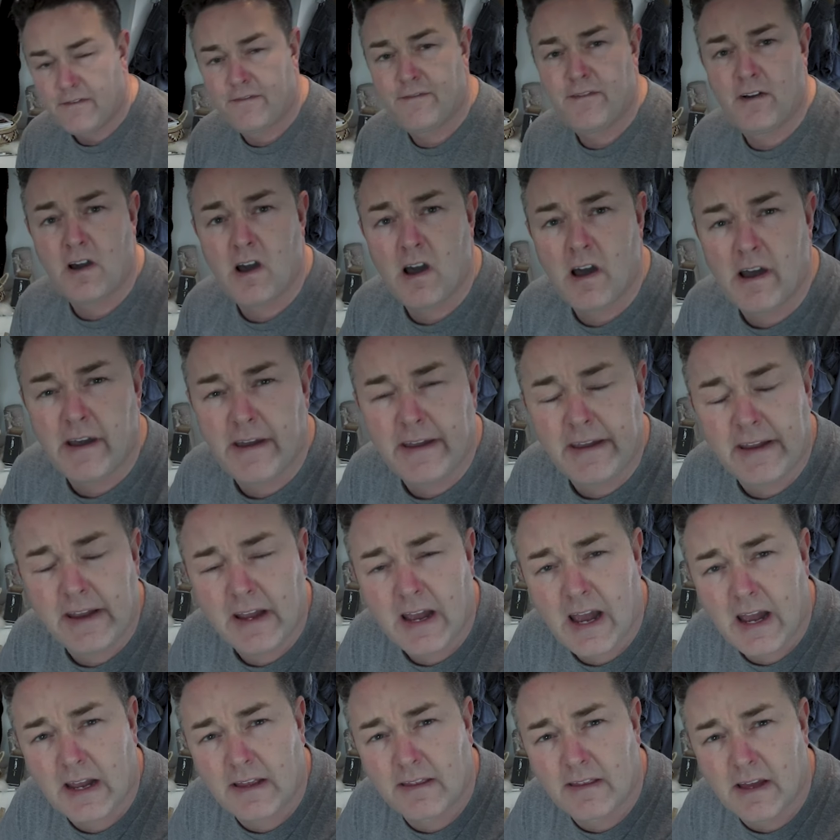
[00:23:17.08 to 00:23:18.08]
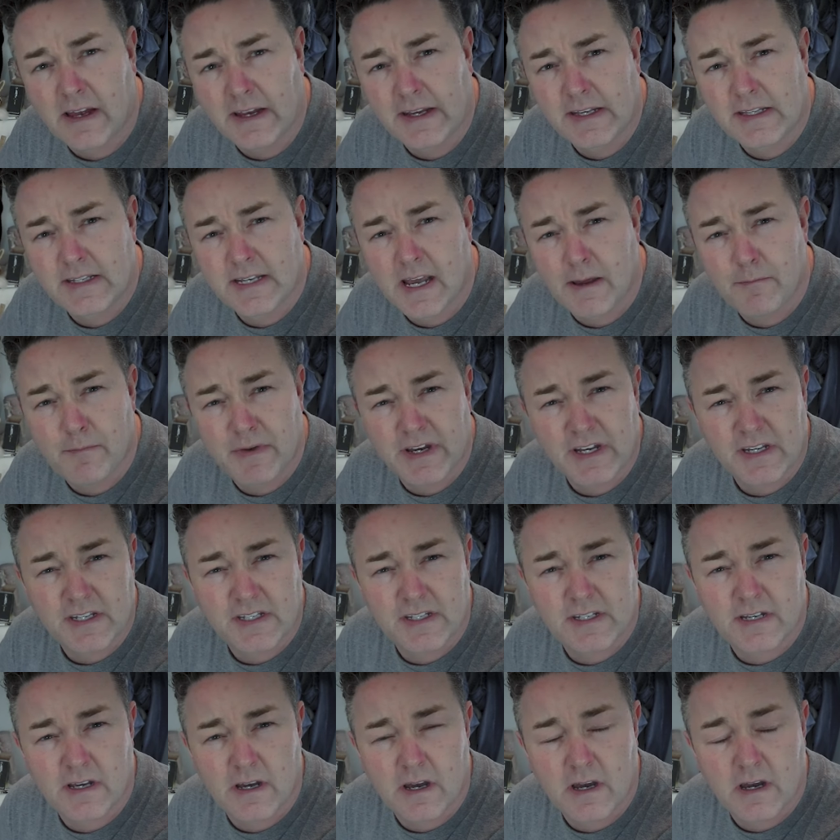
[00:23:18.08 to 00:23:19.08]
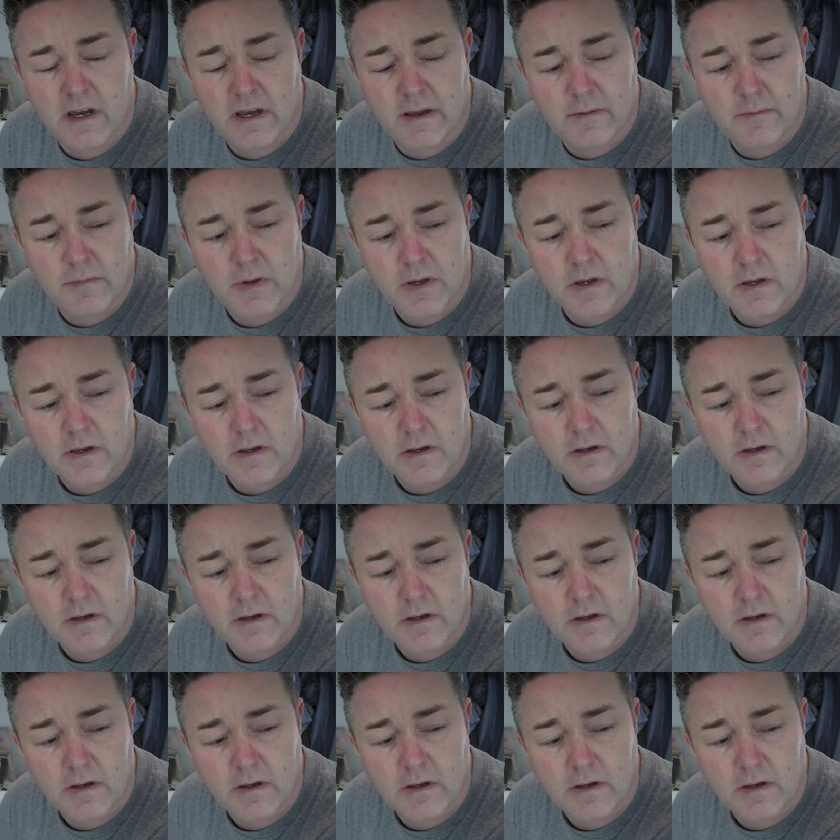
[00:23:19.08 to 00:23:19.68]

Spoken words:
If I hang that in 10 minutes time,